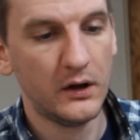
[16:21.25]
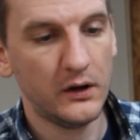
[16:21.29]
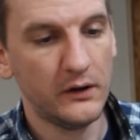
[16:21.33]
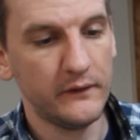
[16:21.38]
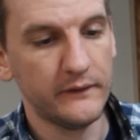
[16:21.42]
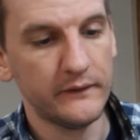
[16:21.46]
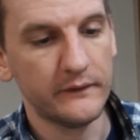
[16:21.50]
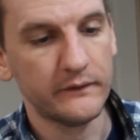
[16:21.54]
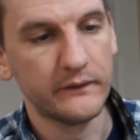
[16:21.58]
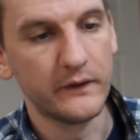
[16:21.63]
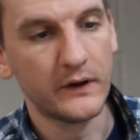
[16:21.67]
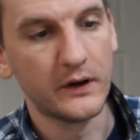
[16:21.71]

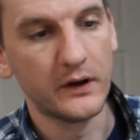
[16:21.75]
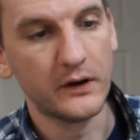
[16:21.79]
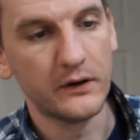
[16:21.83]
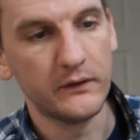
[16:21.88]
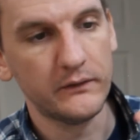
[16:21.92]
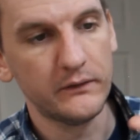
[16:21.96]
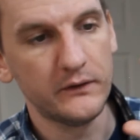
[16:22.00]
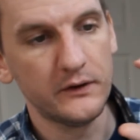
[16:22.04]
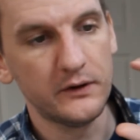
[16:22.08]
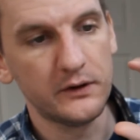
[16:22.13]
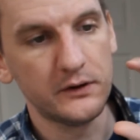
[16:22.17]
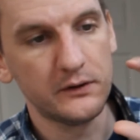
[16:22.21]

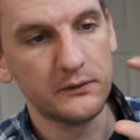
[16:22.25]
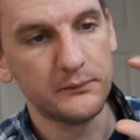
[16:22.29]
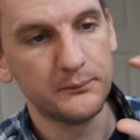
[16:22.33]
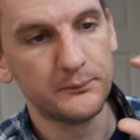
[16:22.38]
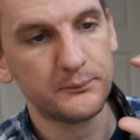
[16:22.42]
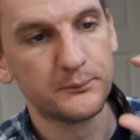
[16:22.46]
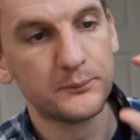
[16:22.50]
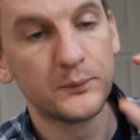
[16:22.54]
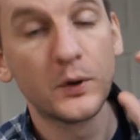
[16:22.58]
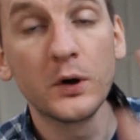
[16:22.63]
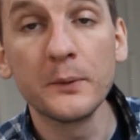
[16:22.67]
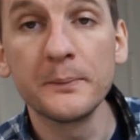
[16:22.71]
the
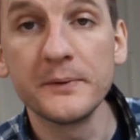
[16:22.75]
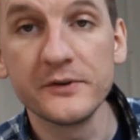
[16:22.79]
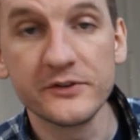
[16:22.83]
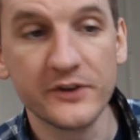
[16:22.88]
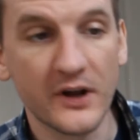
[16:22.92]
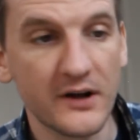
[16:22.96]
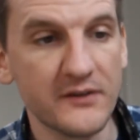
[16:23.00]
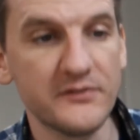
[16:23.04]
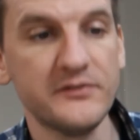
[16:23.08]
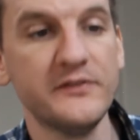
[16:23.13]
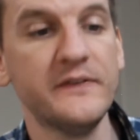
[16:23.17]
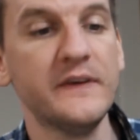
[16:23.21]
purpose
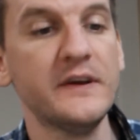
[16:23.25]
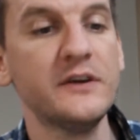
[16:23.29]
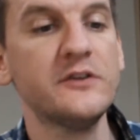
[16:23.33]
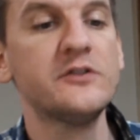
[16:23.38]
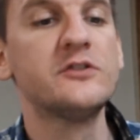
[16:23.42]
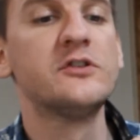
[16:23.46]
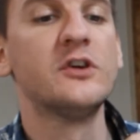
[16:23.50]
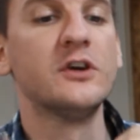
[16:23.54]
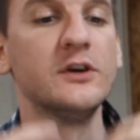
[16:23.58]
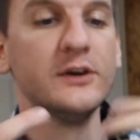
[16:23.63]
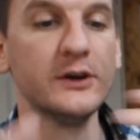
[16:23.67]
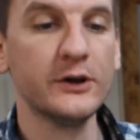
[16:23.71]
of this,
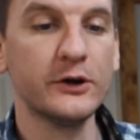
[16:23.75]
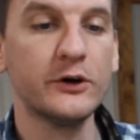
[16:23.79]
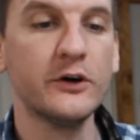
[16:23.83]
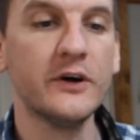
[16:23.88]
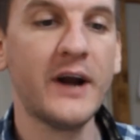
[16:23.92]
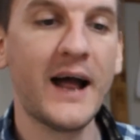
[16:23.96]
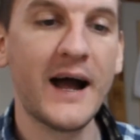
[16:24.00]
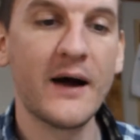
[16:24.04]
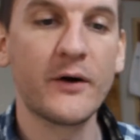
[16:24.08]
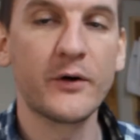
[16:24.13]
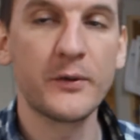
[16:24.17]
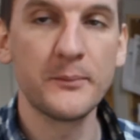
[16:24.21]
to learn
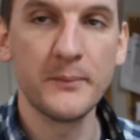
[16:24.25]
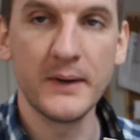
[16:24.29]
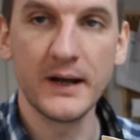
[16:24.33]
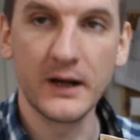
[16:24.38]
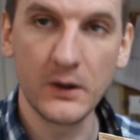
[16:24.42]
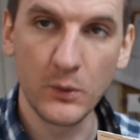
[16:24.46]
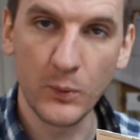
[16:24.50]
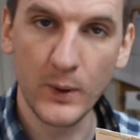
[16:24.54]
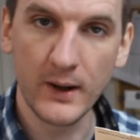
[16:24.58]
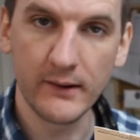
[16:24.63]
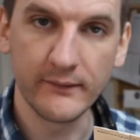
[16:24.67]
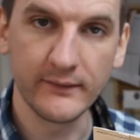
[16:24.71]
how to make
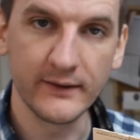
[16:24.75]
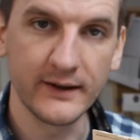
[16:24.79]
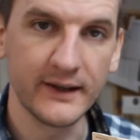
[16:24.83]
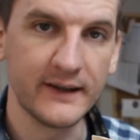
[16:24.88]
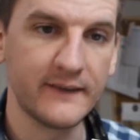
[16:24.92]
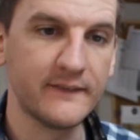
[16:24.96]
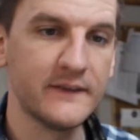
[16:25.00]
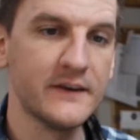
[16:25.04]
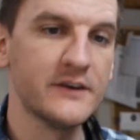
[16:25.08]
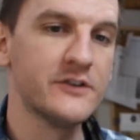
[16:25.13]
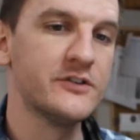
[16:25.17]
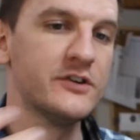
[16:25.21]
a wallet
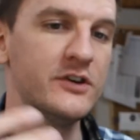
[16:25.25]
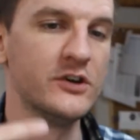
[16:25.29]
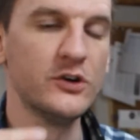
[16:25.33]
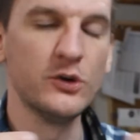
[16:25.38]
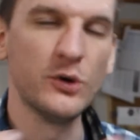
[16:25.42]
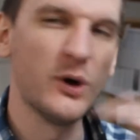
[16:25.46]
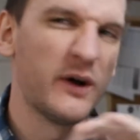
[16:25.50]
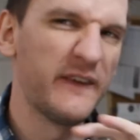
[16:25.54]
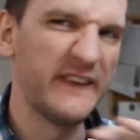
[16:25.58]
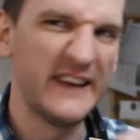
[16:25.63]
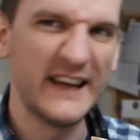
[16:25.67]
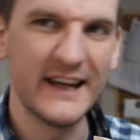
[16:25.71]
like this and
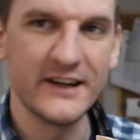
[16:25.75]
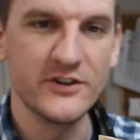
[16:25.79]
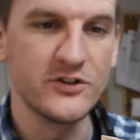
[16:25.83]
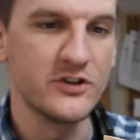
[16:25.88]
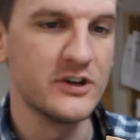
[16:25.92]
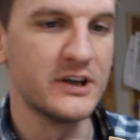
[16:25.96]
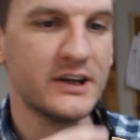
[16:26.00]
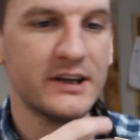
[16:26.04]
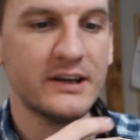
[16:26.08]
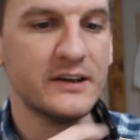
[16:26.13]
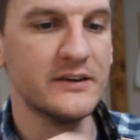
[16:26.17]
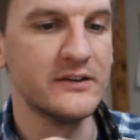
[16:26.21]
do all the
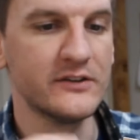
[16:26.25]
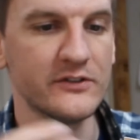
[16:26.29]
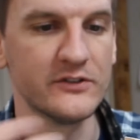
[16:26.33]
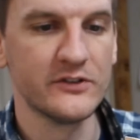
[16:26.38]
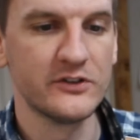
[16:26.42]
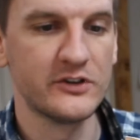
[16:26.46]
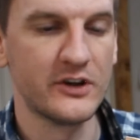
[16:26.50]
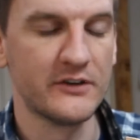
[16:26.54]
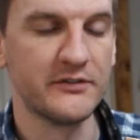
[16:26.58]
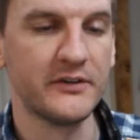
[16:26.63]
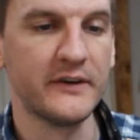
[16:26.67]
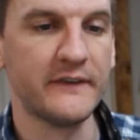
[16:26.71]
edging and
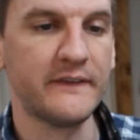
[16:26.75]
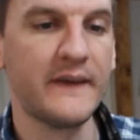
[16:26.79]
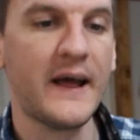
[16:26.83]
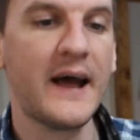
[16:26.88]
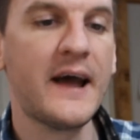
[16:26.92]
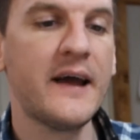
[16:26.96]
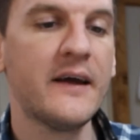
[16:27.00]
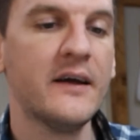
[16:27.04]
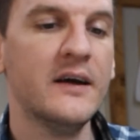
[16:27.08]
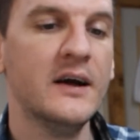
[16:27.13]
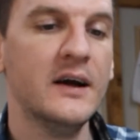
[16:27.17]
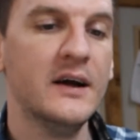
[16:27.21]
stuff like
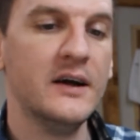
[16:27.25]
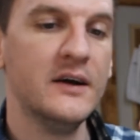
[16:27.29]
that.